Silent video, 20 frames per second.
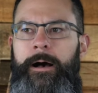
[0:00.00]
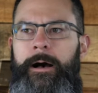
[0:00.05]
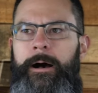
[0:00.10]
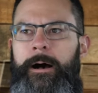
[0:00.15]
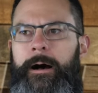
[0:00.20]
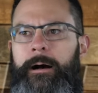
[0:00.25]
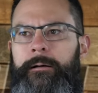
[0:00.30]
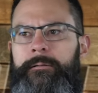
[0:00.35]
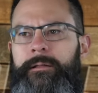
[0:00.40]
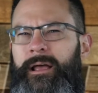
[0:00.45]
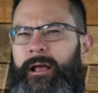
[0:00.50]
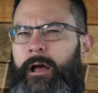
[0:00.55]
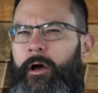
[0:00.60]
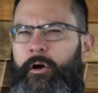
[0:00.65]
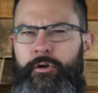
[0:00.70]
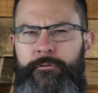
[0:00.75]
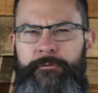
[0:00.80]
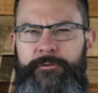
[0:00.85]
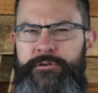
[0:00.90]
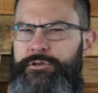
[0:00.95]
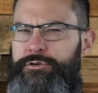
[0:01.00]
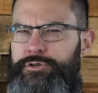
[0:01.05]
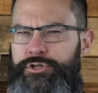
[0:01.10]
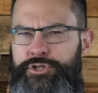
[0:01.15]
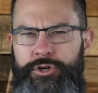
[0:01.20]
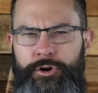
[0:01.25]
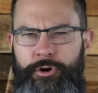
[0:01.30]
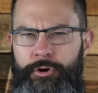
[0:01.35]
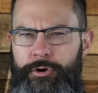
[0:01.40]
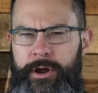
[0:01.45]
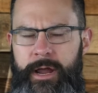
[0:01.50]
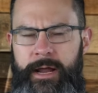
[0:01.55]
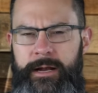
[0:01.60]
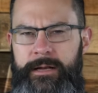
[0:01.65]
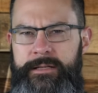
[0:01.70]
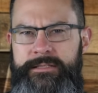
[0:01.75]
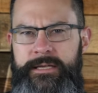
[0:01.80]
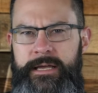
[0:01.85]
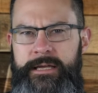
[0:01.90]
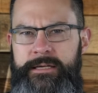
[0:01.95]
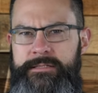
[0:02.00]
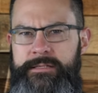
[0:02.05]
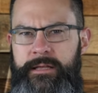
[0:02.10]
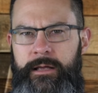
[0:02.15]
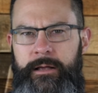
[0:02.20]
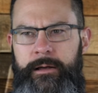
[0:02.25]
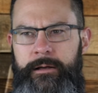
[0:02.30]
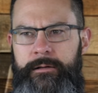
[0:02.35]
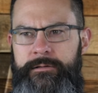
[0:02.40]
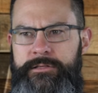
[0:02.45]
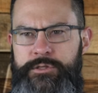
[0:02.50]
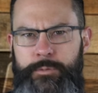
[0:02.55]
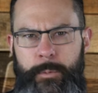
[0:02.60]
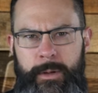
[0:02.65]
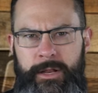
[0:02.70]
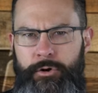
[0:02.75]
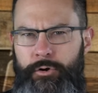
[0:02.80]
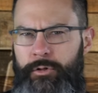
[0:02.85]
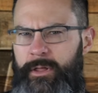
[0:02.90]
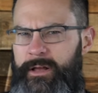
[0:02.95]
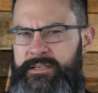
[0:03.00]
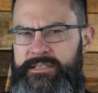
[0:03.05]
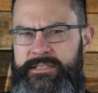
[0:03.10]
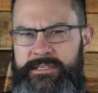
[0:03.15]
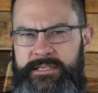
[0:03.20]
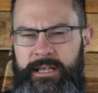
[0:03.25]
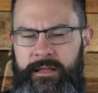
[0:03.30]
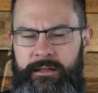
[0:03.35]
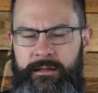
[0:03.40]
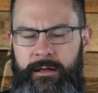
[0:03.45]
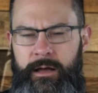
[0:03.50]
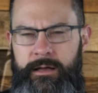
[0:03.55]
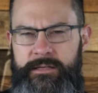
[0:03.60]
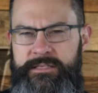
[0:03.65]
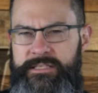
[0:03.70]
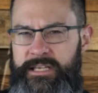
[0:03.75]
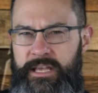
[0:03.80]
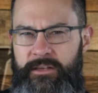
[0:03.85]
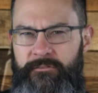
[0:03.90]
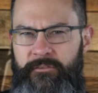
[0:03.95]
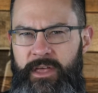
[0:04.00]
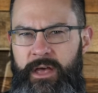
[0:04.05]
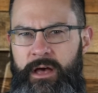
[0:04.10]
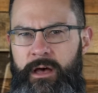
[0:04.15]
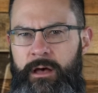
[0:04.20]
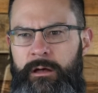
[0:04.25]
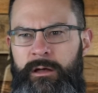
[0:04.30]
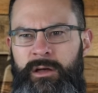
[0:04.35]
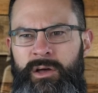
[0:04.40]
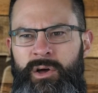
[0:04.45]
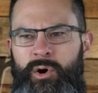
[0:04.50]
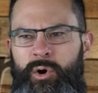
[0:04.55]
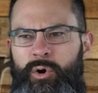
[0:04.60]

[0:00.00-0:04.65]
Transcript: Uh, like artificial sugar kind of taste, like a sweetener, like a ste uh, stevia